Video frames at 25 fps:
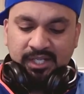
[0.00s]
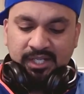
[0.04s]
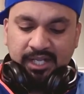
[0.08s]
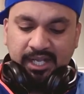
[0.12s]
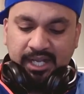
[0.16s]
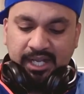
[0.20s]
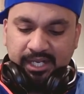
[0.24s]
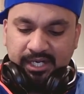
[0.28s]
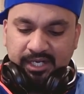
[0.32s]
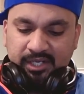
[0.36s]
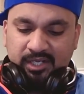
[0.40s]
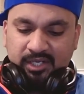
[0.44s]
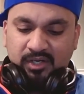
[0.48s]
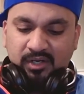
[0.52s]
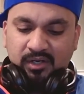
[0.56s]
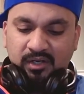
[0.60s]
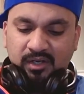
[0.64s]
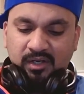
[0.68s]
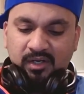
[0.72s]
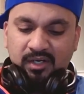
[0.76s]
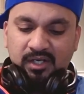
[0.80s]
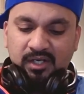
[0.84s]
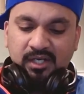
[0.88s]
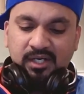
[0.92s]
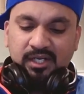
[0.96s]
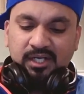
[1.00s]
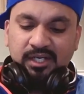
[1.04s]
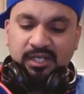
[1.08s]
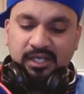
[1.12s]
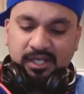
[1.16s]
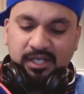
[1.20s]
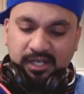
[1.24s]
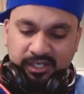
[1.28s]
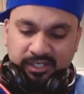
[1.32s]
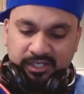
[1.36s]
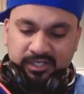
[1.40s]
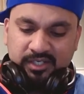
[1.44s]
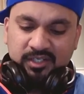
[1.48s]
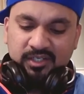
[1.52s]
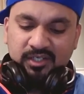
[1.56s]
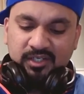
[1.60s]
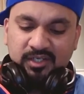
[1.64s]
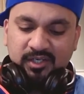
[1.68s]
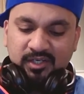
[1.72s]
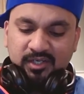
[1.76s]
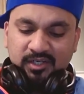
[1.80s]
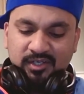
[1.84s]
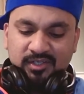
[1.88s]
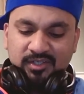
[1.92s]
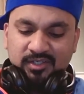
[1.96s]
karakor
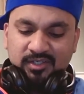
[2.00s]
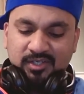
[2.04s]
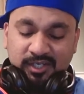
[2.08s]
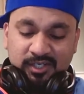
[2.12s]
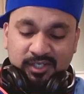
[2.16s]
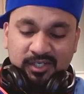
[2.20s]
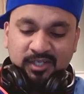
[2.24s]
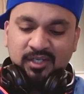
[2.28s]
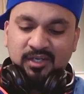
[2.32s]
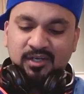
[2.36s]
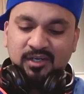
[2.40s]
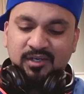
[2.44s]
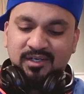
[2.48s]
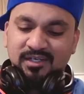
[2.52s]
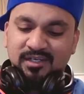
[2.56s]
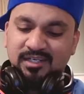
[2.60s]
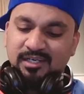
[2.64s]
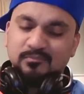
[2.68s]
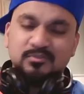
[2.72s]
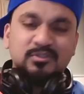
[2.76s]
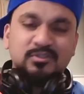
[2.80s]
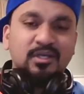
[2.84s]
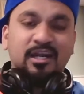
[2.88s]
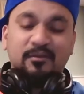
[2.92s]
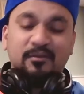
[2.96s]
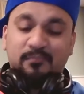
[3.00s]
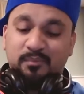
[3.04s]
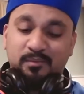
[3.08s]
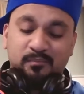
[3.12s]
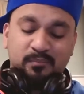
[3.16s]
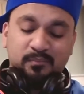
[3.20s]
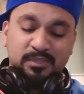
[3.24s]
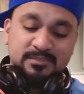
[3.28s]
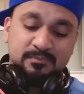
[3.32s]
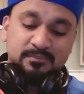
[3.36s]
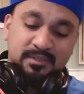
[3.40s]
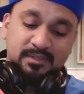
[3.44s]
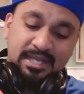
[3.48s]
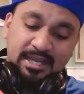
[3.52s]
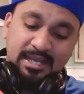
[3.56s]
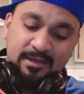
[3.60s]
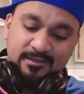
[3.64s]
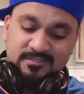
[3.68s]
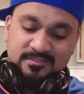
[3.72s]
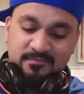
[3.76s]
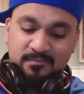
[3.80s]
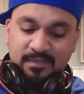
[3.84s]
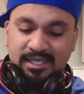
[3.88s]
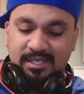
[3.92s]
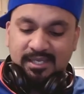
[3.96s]
Karnagor. I'm sorry to
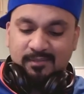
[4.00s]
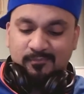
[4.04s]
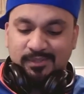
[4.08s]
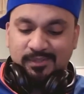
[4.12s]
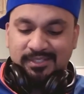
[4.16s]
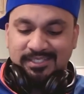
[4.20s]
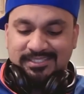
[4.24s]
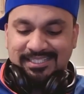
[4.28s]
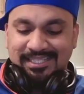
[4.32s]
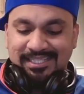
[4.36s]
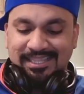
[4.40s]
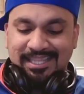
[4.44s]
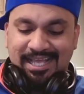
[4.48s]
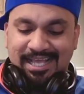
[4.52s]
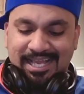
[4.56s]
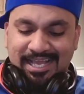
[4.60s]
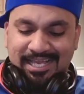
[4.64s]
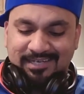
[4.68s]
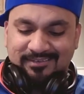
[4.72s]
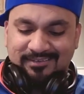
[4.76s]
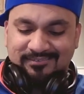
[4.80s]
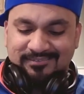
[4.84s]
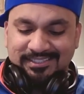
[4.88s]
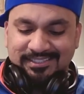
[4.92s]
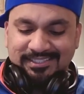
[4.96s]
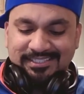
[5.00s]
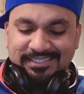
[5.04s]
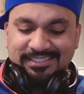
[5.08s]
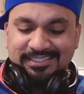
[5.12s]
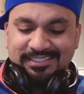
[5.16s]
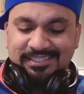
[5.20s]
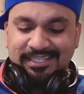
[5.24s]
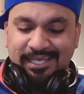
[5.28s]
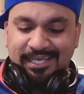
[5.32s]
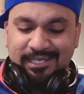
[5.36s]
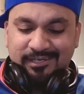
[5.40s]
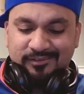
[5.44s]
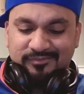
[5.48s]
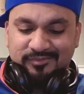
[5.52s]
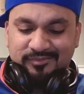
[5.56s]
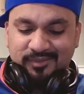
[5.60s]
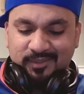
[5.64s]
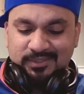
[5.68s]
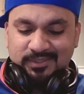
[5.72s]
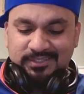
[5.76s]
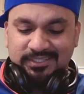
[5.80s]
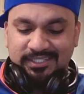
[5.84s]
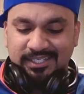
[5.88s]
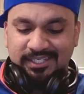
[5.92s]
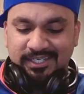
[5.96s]
mispronounce, man, but there's a lot of lot of
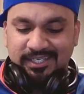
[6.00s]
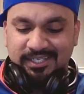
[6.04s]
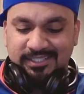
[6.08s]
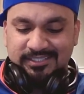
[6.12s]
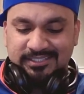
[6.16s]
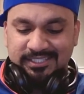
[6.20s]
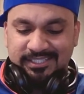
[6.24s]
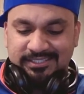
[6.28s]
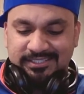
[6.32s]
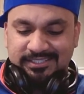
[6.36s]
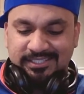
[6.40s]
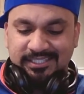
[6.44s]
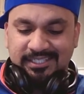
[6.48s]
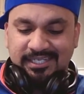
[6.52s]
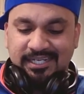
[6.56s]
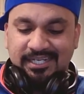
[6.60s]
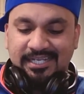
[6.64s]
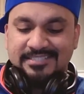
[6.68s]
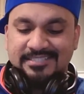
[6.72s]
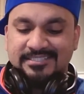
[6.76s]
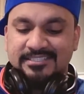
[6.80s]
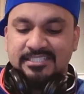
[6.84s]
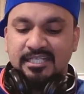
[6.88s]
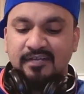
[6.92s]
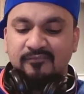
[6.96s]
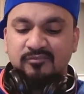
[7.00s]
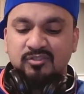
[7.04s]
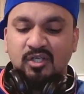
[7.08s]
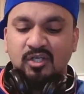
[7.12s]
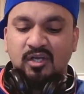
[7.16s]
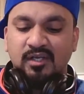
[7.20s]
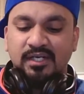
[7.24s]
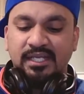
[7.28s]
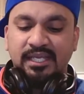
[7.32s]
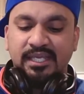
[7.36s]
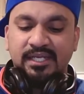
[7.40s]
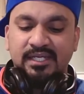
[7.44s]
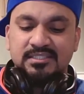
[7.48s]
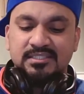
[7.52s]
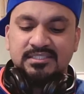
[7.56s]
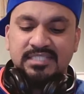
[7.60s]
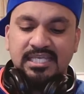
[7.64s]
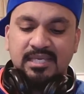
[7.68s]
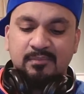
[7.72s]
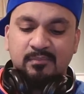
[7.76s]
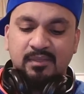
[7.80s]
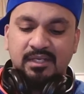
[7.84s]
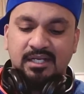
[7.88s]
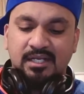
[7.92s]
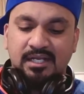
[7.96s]
folks in here. Justin, I got self-taught
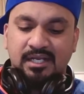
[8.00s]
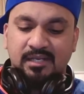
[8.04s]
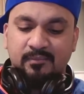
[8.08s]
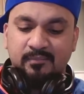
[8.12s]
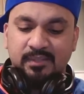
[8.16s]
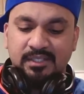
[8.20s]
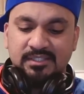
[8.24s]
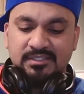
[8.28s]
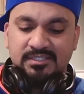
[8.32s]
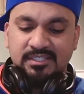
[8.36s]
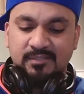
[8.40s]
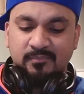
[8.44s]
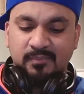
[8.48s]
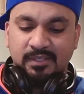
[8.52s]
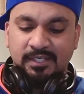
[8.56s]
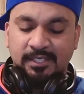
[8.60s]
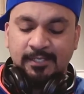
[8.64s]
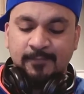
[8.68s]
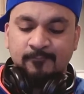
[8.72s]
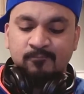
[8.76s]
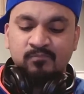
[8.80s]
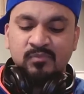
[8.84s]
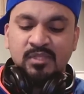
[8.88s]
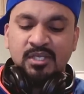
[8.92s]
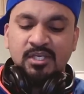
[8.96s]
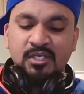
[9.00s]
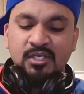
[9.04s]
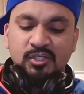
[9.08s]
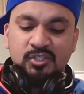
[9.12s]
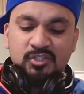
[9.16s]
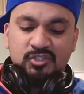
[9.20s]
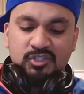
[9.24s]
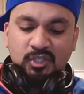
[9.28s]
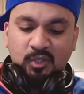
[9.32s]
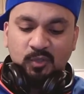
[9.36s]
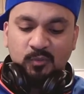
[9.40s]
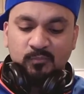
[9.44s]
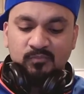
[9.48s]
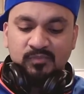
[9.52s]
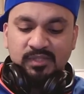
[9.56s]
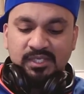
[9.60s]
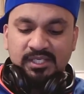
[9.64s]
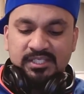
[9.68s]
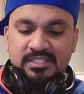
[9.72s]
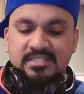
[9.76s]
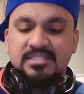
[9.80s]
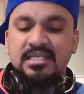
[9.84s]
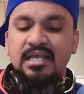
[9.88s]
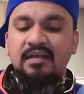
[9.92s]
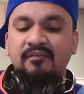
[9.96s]
entertainment commented, man. So
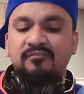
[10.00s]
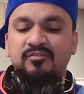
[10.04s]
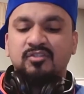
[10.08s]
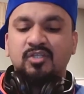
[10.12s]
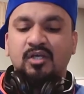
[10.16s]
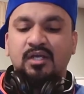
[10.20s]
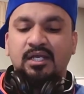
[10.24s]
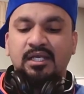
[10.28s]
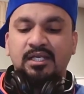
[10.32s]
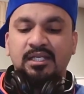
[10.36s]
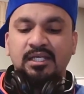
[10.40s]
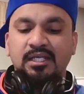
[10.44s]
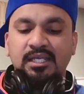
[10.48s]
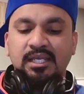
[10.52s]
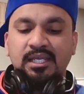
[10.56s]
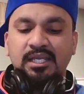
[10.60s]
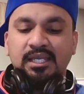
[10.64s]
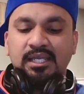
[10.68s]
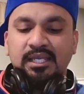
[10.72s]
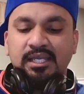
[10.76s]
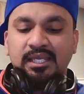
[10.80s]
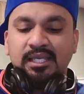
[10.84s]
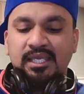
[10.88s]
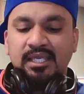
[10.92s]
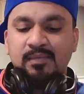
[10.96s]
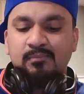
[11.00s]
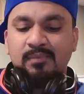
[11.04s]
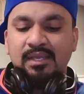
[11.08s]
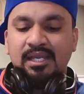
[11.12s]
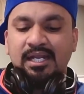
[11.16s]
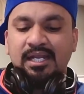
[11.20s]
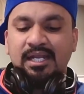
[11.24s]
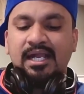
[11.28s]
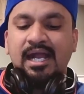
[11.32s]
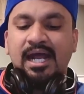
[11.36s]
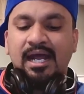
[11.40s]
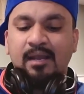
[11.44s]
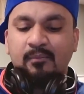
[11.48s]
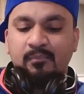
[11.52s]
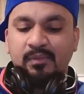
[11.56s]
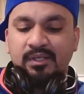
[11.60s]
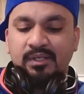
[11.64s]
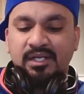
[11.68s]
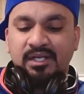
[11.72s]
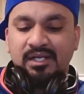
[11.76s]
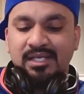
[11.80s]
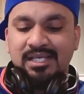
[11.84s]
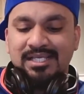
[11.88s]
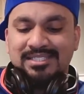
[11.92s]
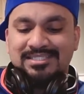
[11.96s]
self-taught. He made a comment
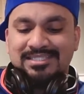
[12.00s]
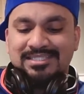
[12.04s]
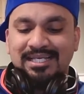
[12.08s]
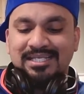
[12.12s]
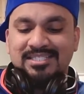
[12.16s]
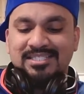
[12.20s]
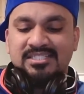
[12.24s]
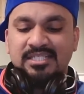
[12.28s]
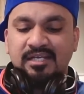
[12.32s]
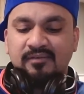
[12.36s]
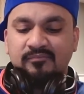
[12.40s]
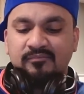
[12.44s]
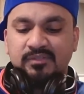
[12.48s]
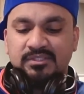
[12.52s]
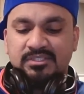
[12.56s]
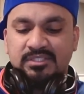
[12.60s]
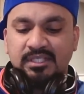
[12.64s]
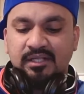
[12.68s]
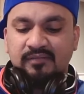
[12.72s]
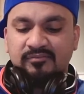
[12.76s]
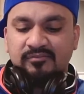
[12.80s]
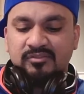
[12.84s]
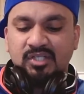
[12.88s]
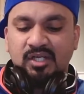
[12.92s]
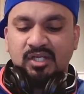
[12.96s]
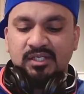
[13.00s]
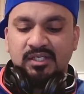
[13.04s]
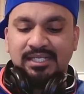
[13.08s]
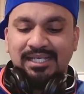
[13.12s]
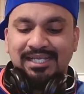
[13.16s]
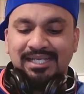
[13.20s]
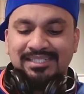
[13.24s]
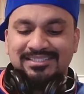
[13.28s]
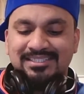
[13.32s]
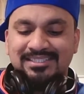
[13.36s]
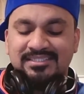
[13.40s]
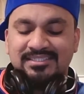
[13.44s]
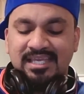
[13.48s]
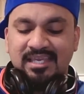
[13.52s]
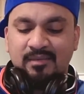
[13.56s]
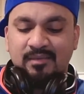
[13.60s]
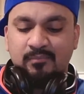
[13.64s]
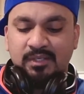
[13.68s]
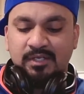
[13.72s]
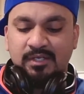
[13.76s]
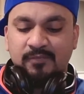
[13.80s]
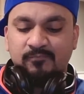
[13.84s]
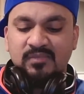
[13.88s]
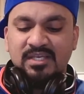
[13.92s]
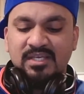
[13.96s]
here. He said self self-taught
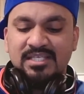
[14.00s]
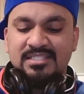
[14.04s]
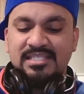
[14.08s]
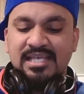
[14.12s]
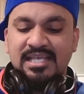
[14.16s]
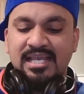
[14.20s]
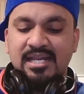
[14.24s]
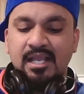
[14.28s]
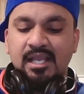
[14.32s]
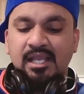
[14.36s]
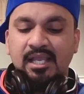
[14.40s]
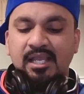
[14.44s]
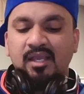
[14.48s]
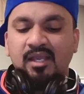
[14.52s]
entertainment. He said